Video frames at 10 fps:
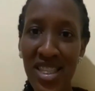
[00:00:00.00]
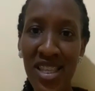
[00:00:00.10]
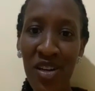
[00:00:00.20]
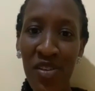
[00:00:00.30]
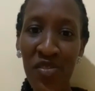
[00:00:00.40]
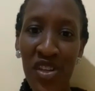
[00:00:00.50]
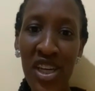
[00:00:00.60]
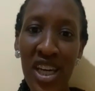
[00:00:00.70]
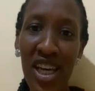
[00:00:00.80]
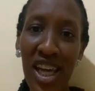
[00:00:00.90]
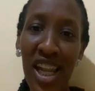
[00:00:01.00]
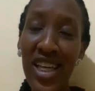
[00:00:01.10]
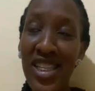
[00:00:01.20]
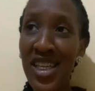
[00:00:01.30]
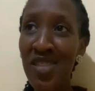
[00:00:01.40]
it. Like
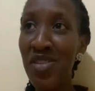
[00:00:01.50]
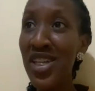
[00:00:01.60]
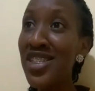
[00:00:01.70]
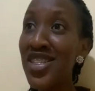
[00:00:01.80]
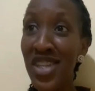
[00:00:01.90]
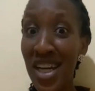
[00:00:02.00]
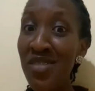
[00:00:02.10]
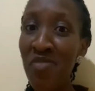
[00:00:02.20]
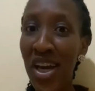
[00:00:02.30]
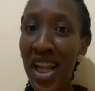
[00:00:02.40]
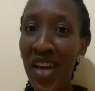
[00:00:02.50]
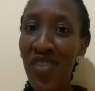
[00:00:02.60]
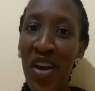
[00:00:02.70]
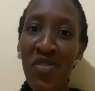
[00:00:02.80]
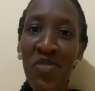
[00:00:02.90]
it's changed my life.
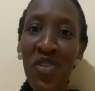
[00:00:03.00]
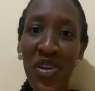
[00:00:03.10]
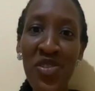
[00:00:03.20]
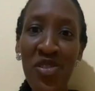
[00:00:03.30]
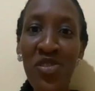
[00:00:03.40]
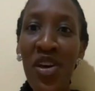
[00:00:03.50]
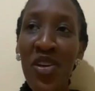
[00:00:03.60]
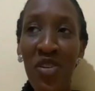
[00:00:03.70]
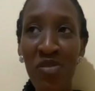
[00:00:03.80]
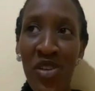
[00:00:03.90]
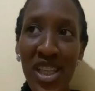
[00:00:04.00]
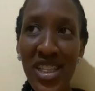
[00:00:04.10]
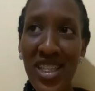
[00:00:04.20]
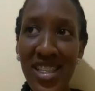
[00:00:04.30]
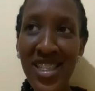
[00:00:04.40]
I remember I was not going for
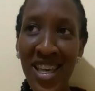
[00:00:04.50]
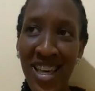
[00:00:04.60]
politics